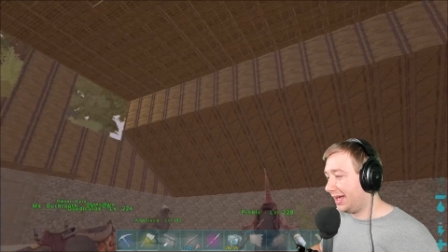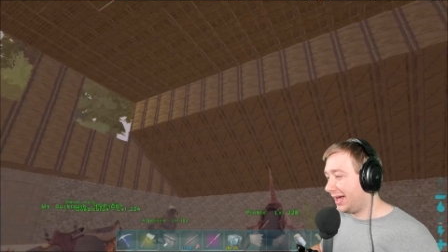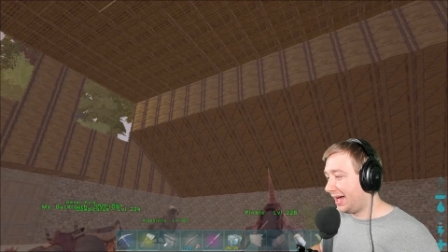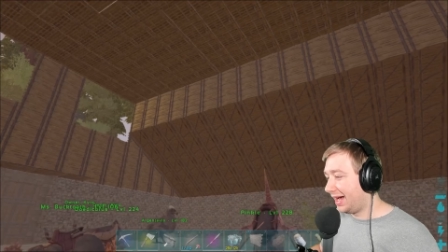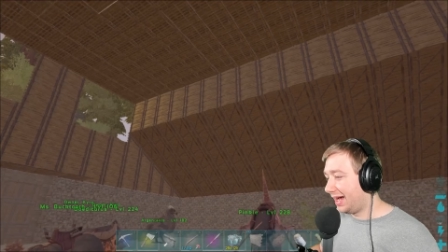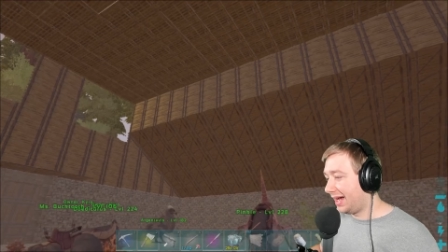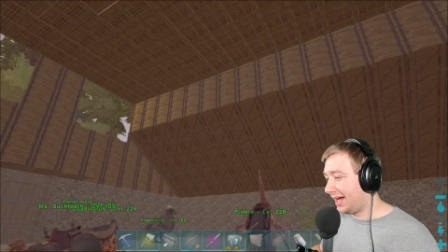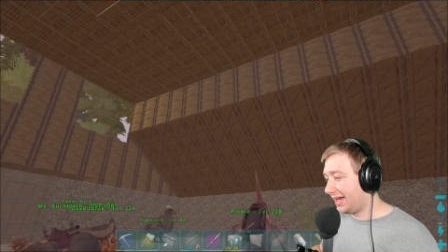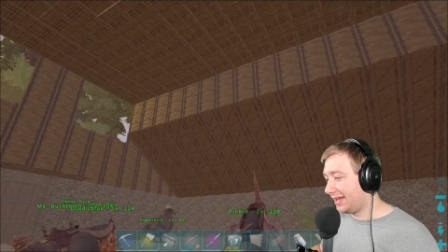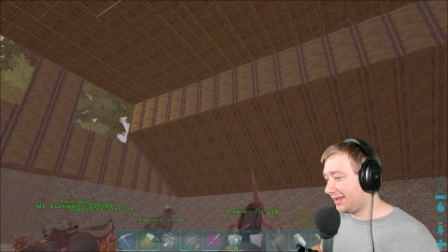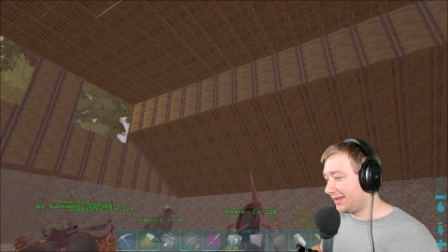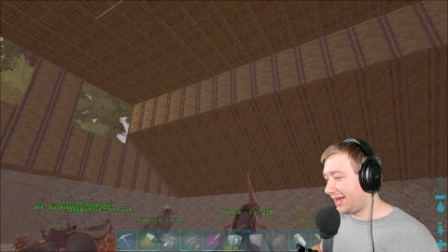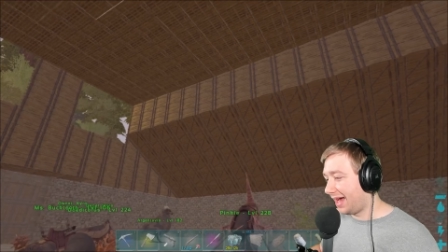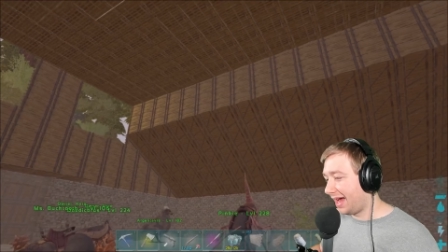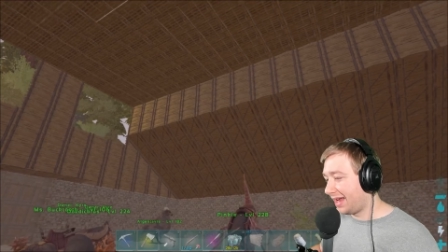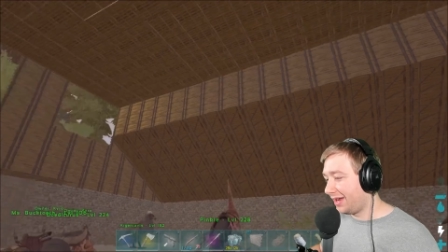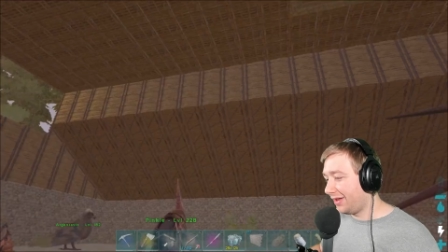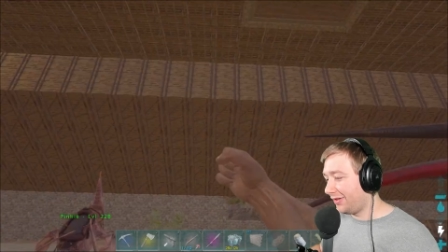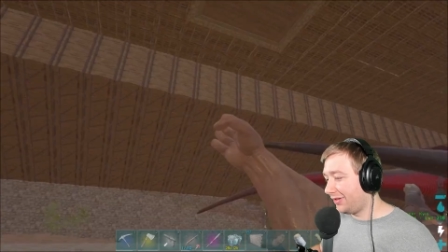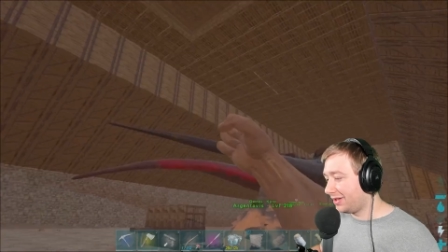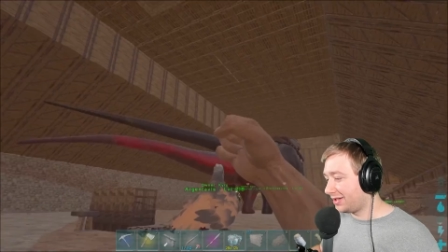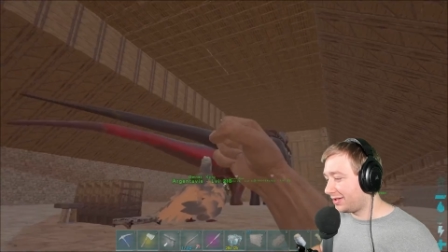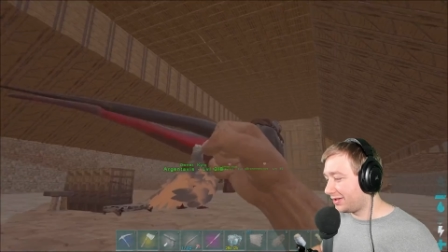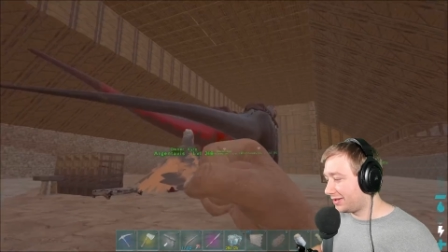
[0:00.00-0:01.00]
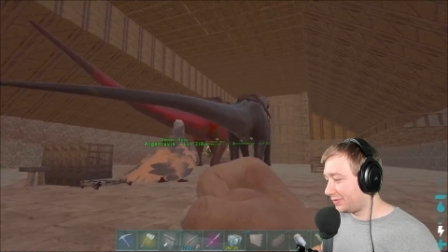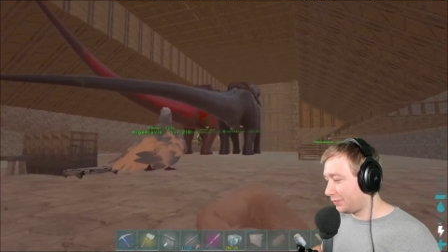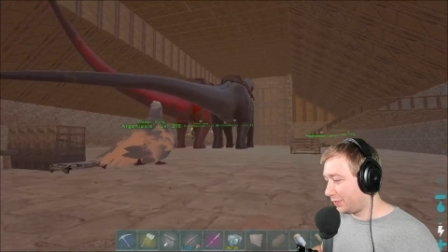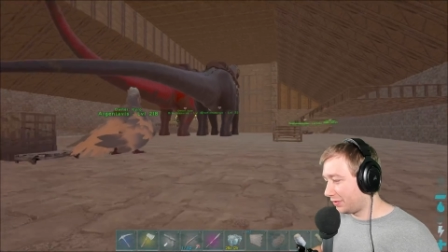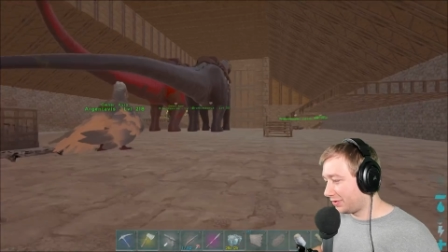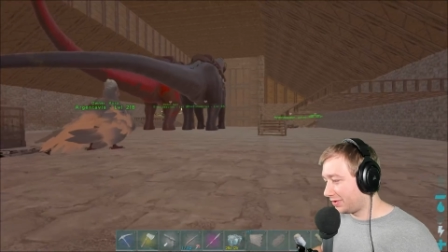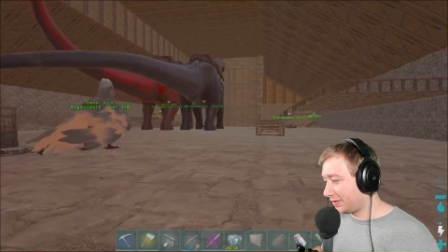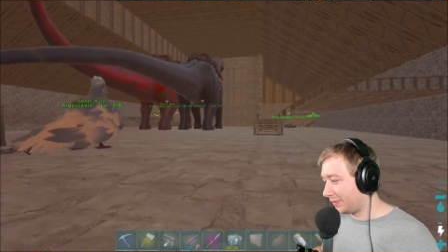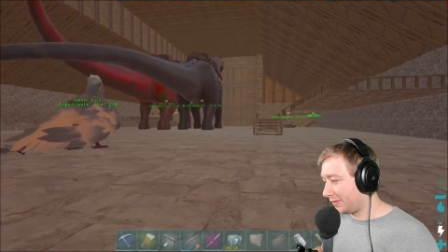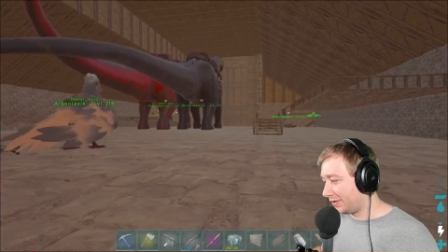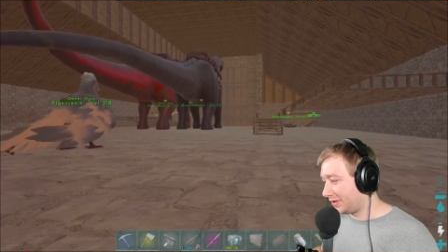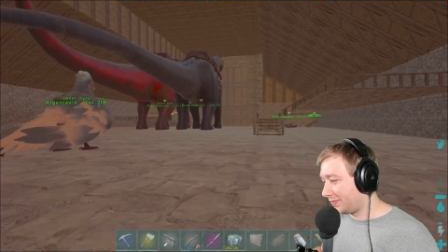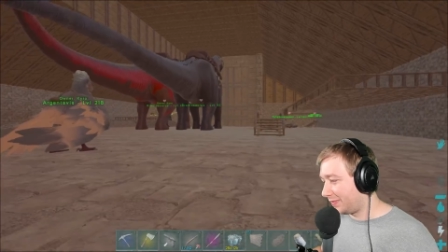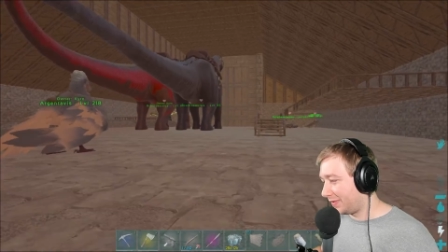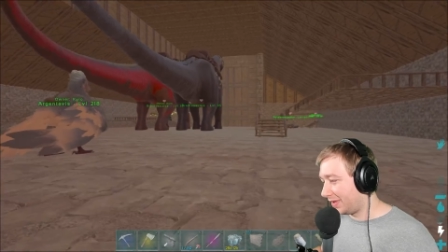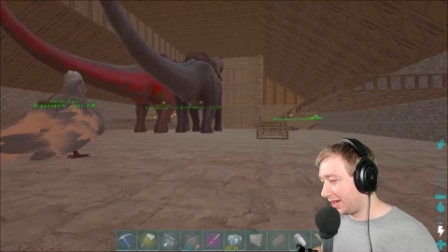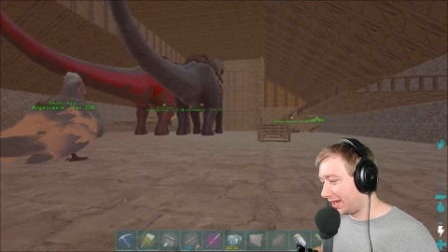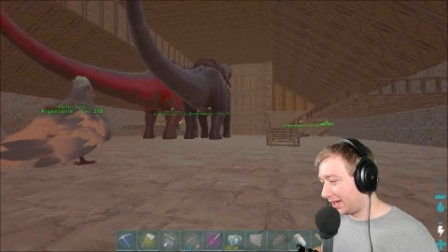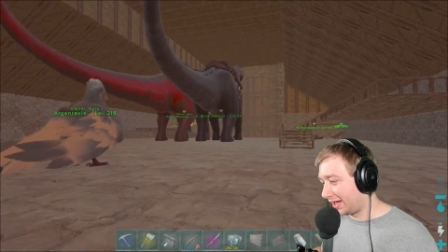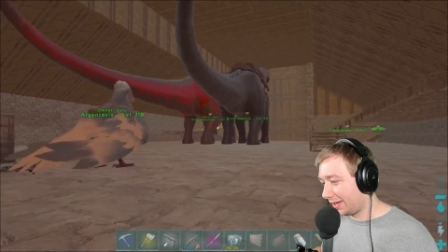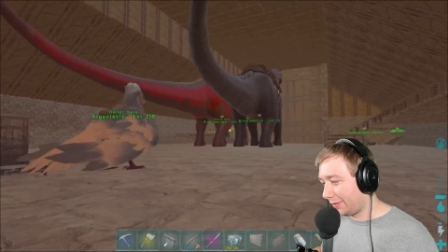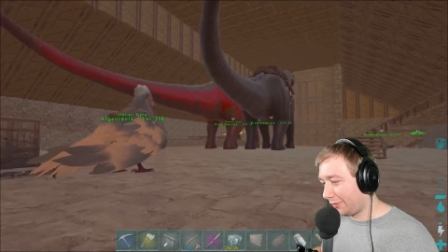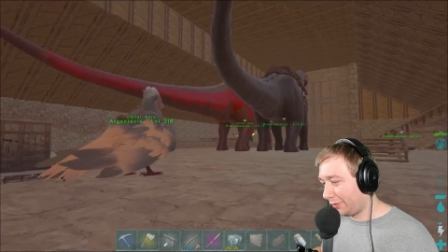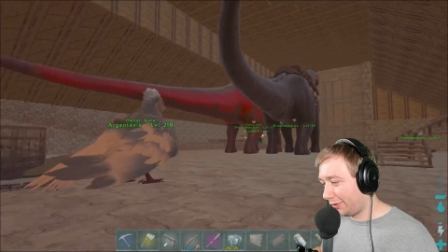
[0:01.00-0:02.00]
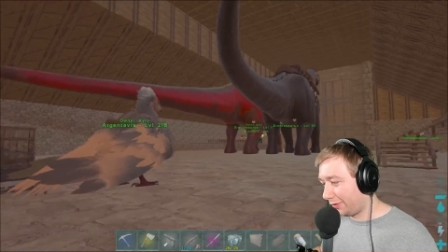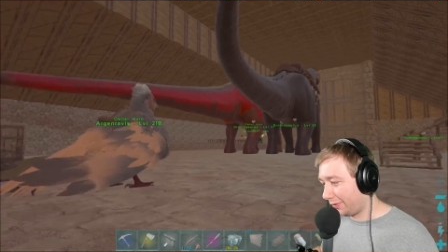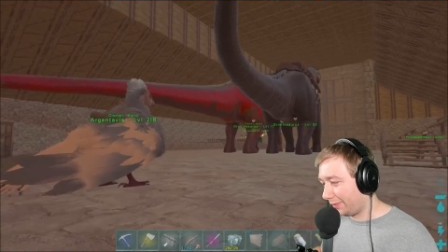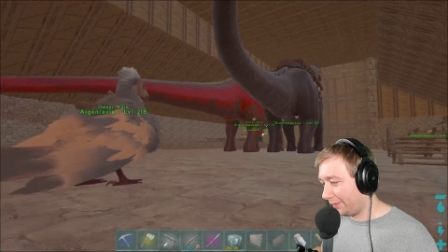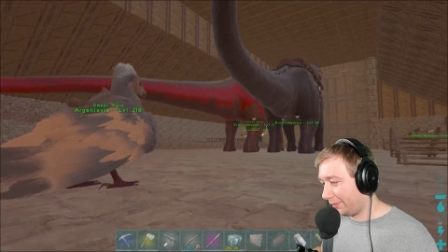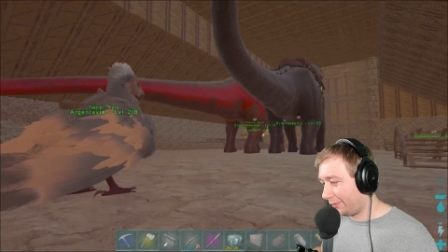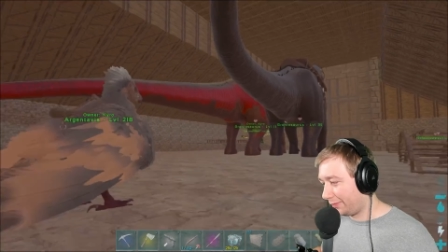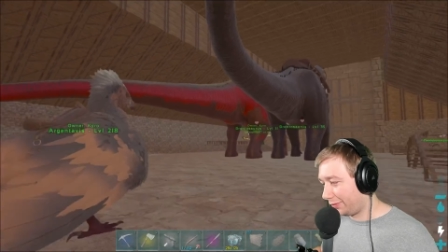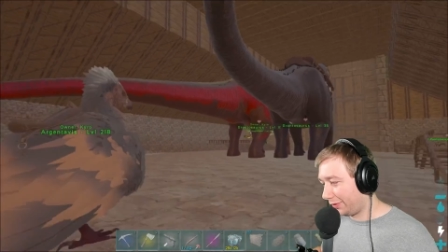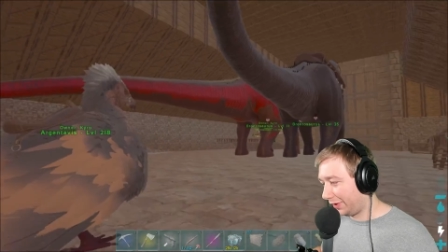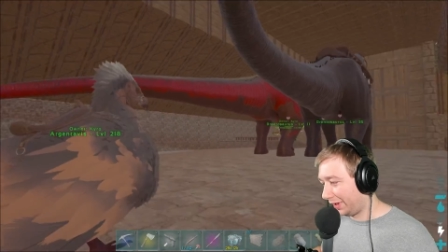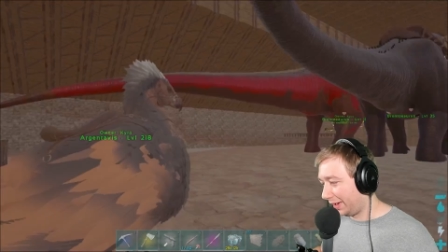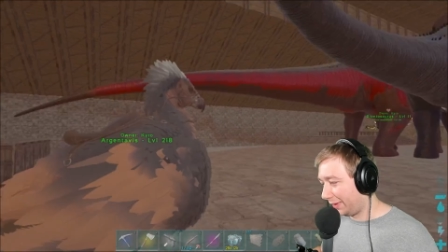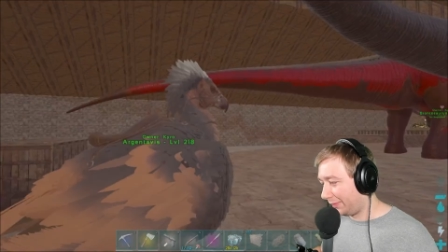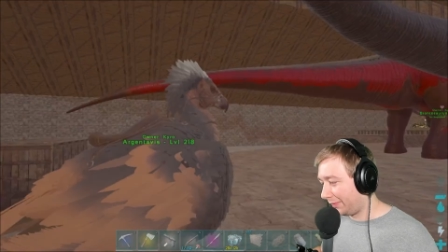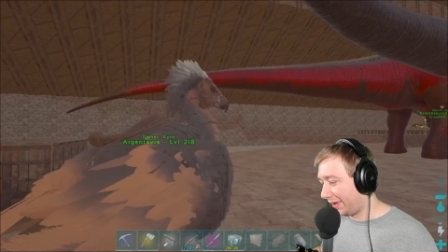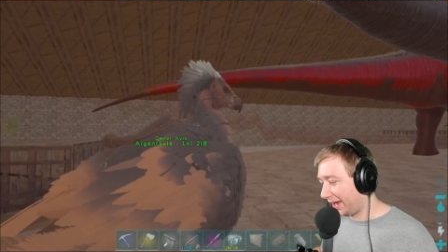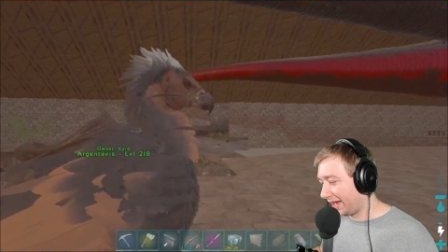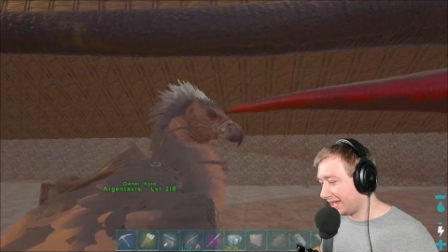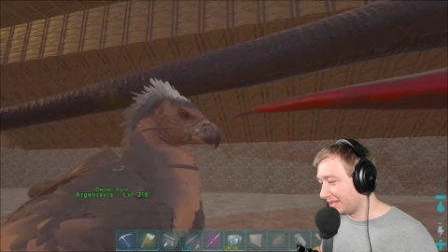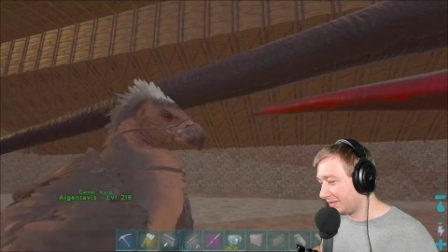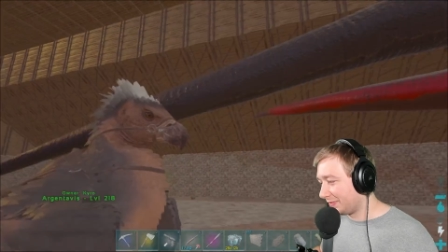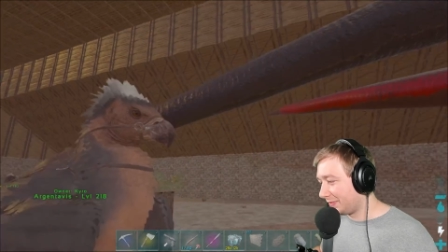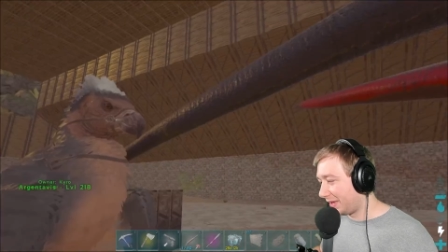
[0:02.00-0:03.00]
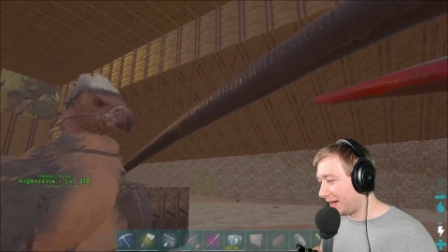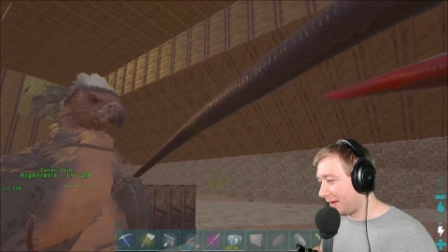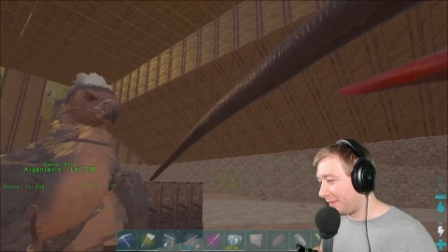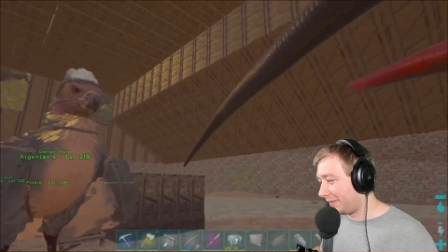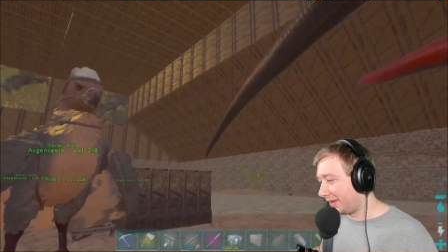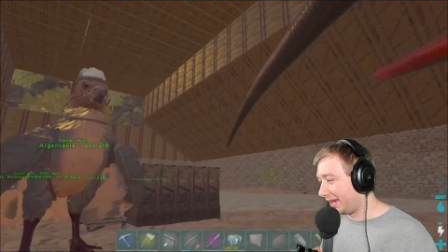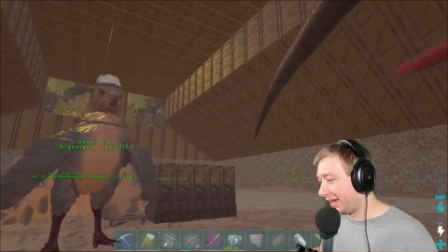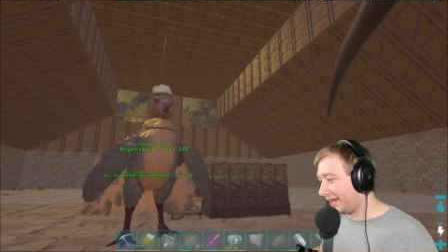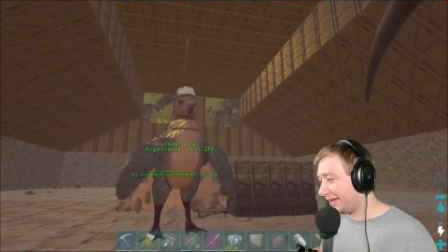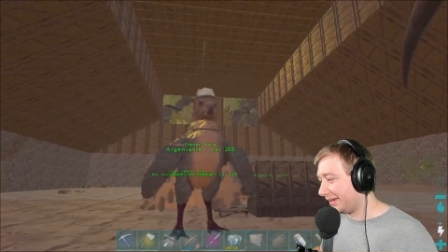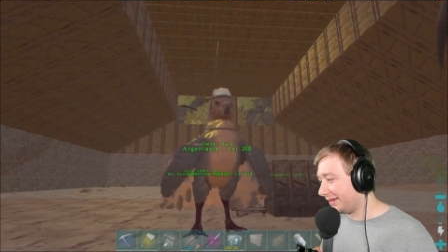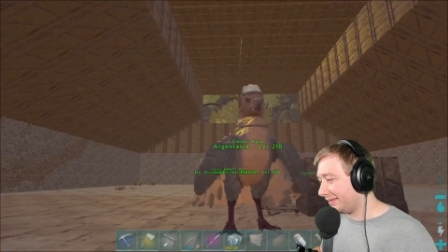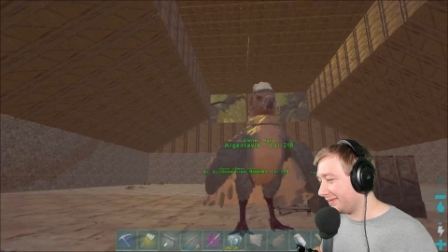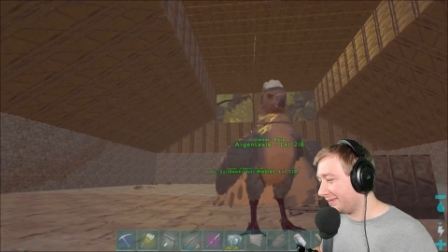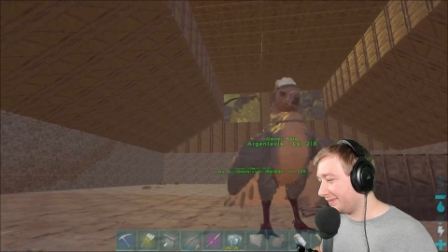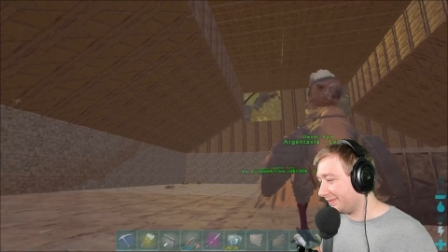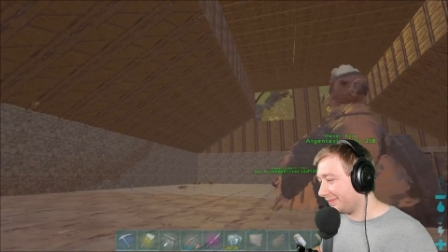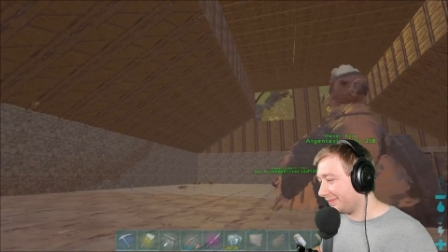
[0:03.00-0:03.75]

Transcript: I know this is supposed to just be a kibble breeding base, but I mean,